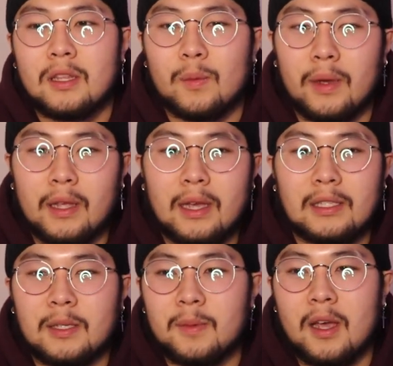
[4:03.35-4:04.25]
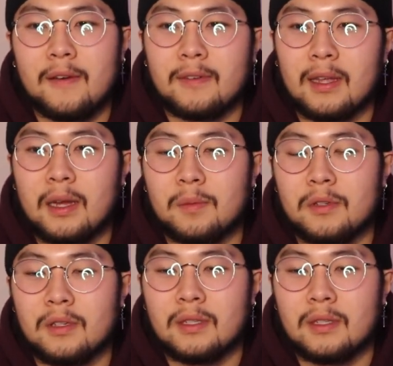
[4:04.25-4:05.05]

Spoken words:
the way y'all see me off of camera.